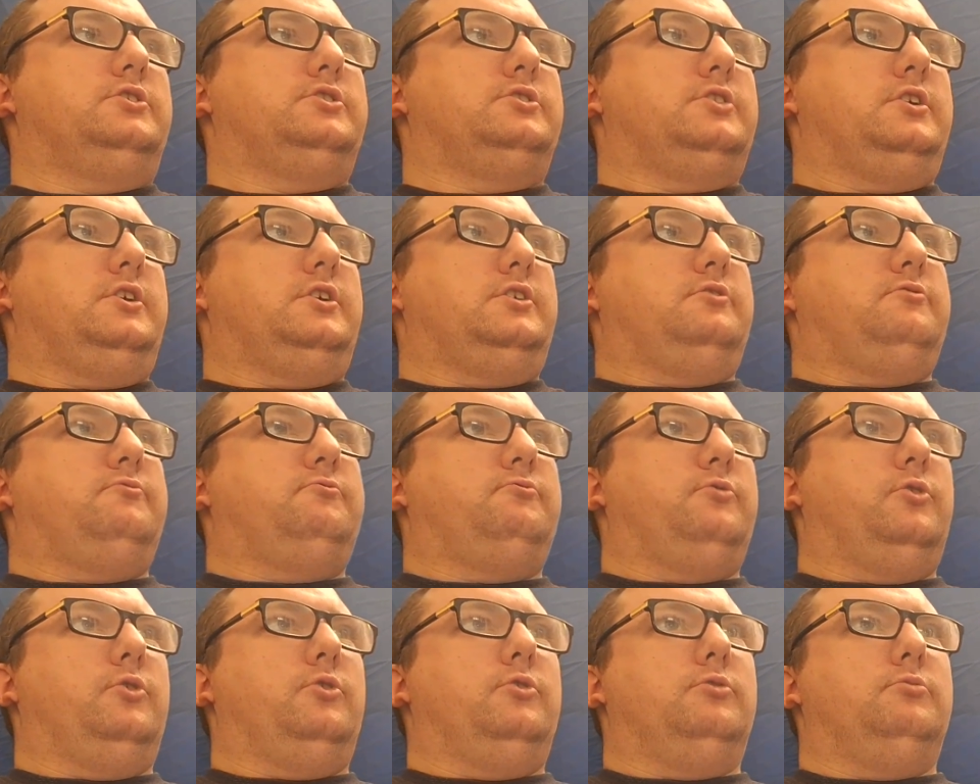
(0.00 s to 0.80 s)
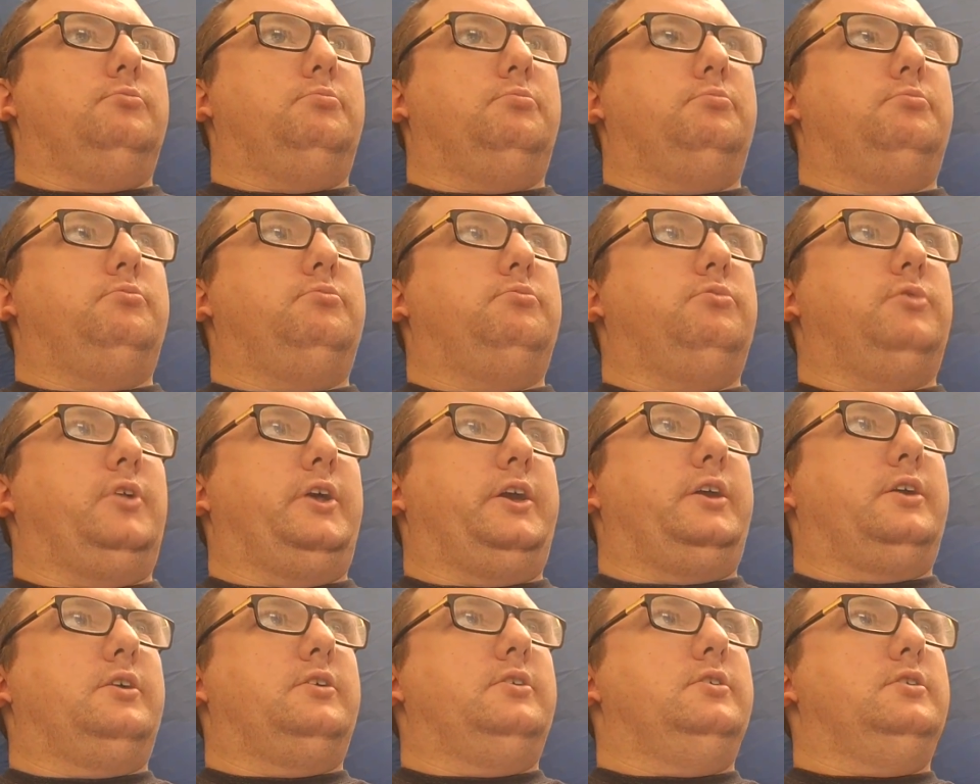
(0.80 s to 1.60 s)
just at his full
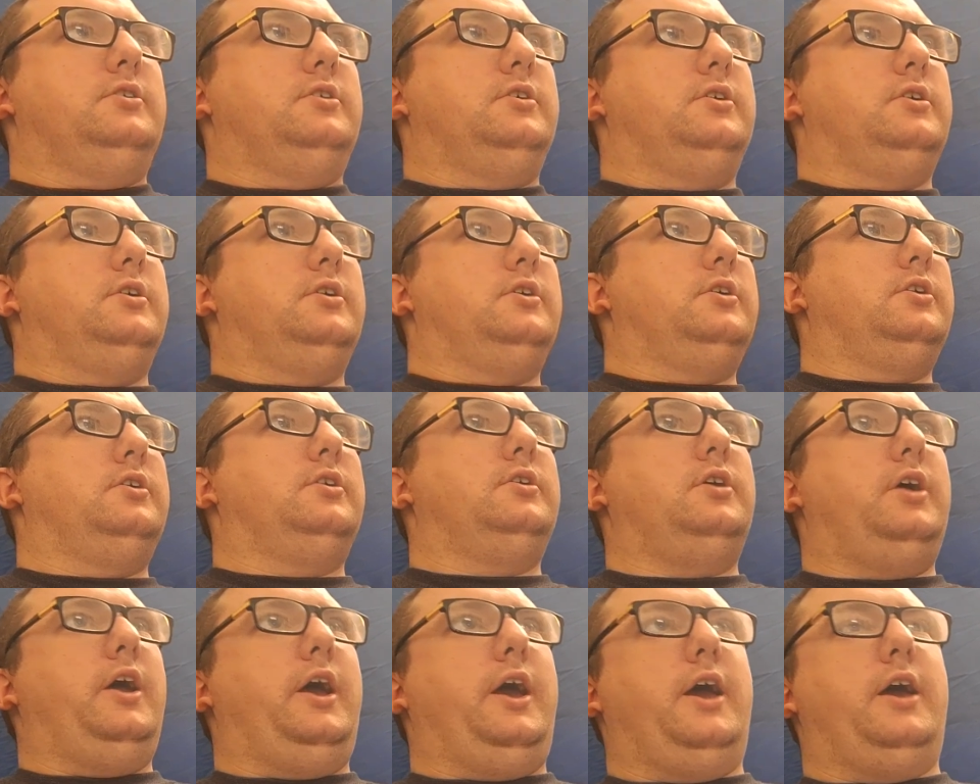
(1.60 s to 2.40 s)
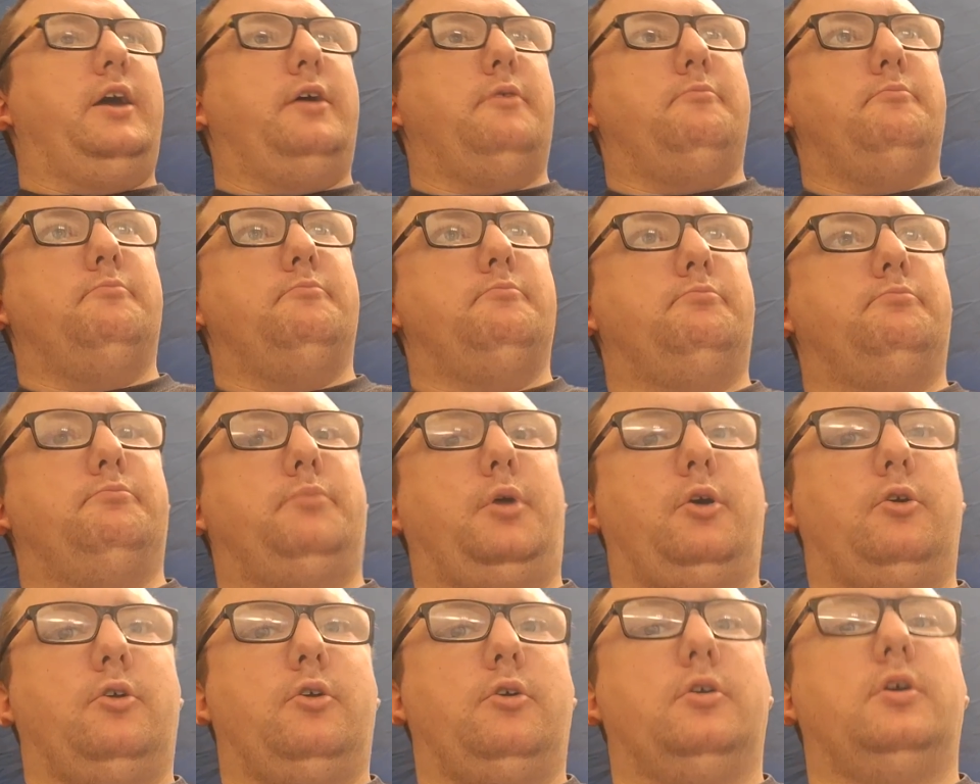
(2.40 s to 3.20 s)
like
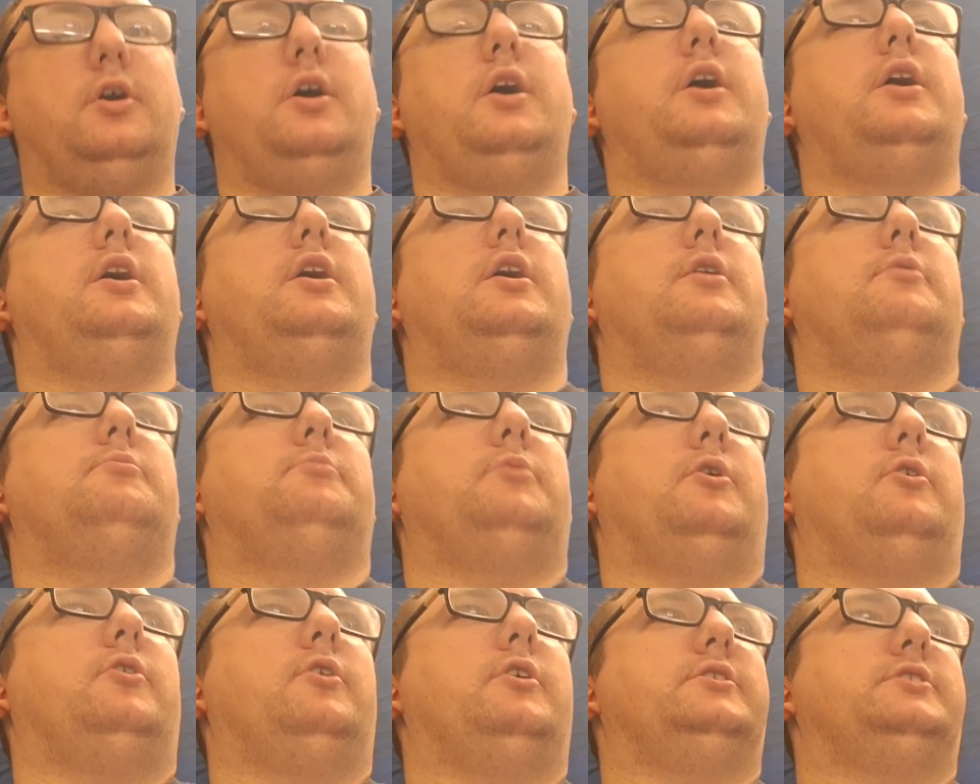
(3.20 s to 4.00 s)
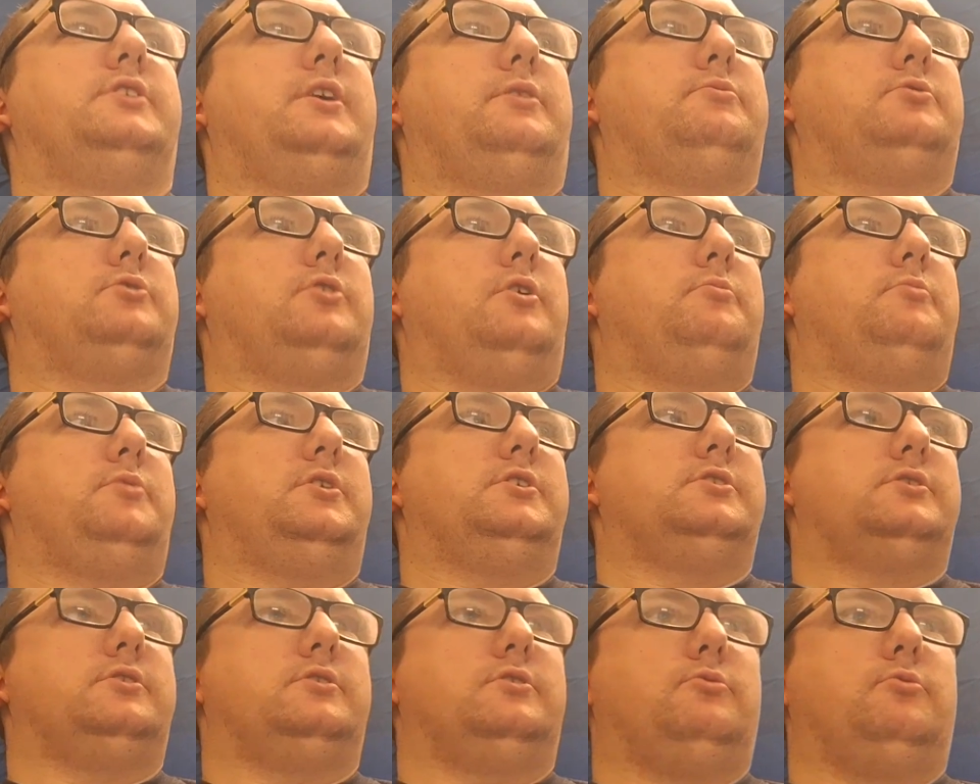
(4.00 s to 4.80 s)
power is absolutely
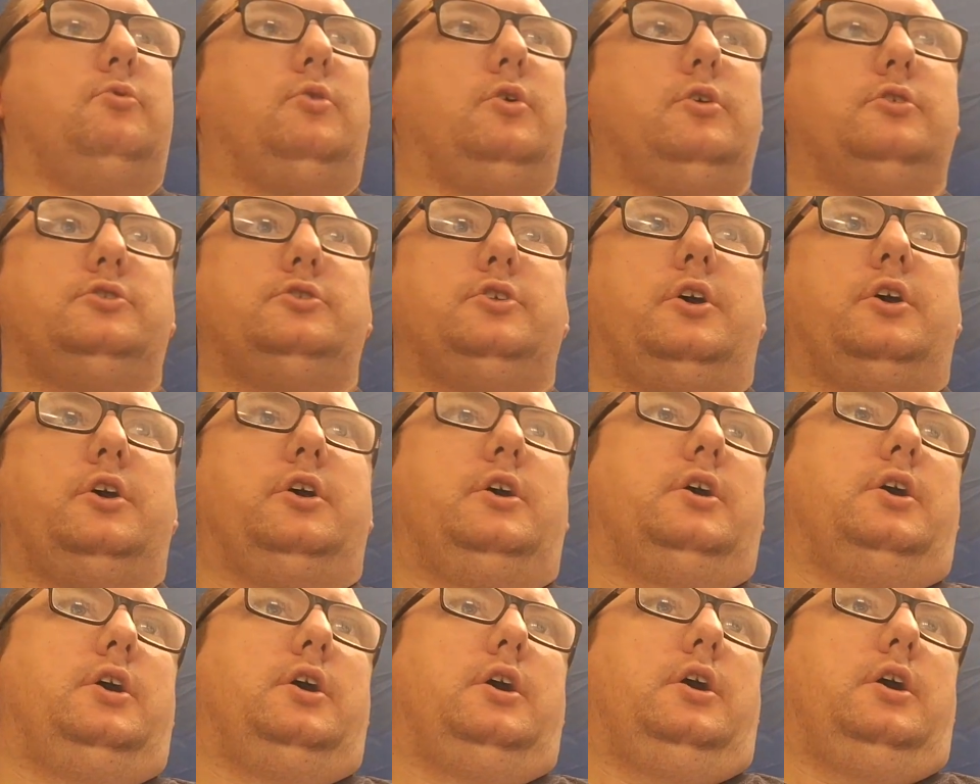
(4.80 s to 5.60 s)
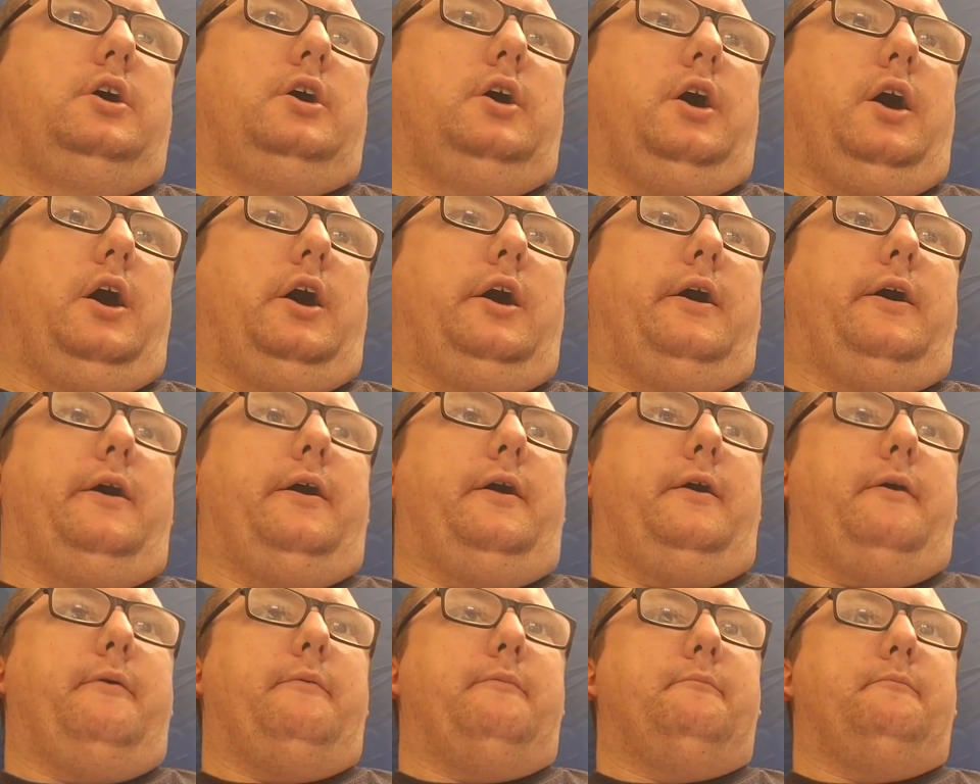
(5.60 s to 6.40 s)
amazing to watch.
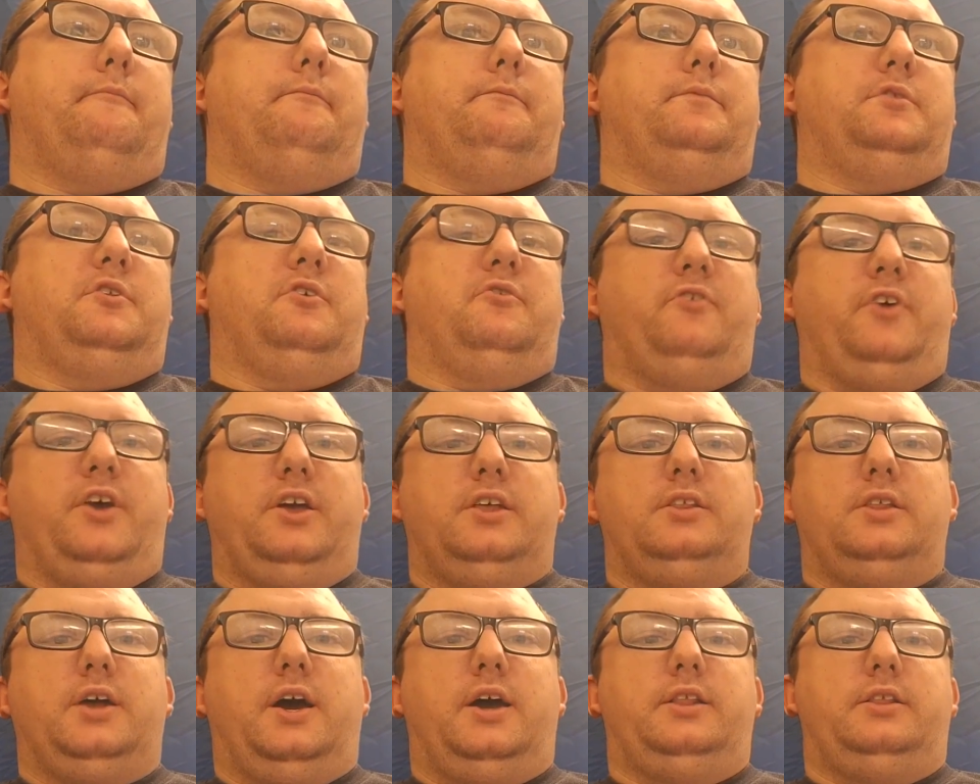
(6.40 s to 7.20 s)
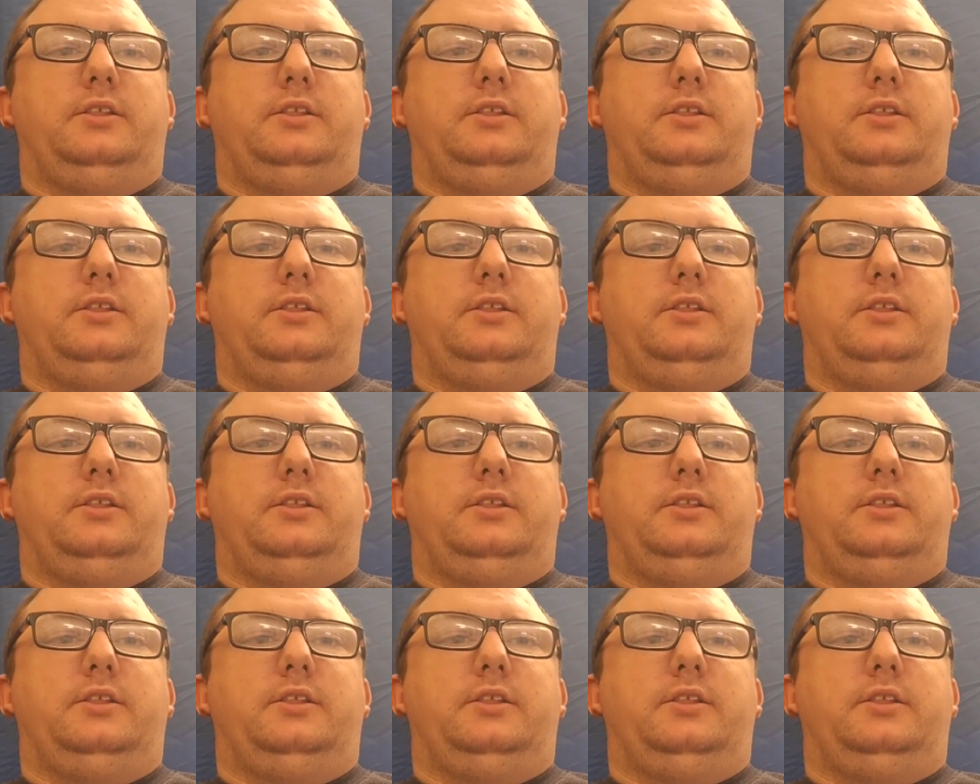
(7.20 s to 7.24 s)
The thing that I